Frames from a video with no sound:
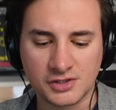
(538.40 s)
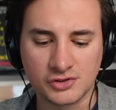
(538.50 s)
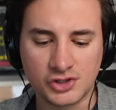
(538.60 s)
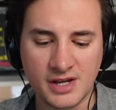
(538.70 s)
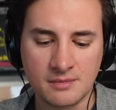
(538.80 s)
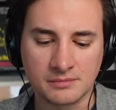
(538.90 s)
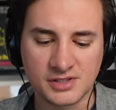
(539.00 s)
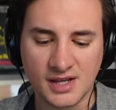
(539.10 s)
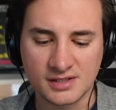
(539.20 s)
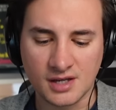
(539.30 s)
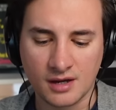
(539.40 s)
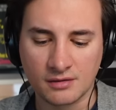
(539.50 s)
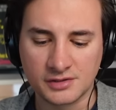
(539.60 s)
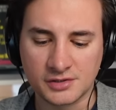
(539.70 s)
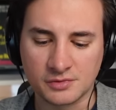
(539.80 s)
Jim says, I
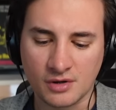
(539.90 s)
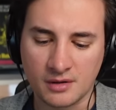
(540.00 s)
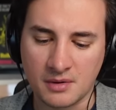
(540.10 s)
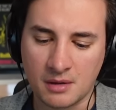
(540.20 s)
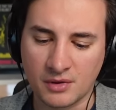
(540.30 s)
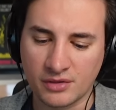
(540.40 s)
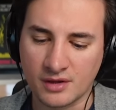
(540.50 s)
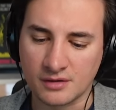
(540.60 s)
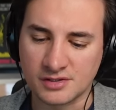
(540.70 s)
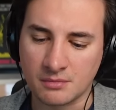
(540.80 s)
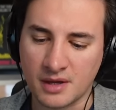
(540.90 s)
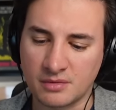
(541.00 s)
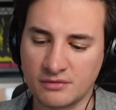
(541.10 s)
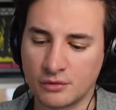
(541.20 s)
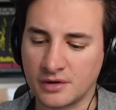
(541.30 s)
only subscribed about a month ago, so
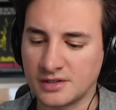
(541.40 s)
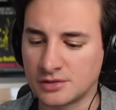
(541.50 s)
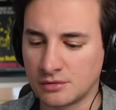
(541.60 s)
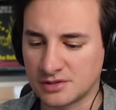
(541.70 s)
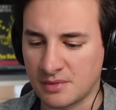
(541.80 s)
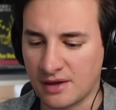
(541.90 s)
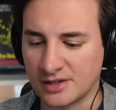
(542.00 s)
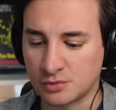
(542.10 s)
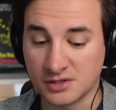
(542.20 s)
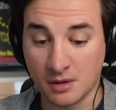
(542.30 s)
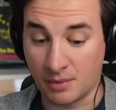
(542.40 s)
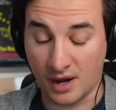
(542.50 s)
maybe you've already talked about this, which, but I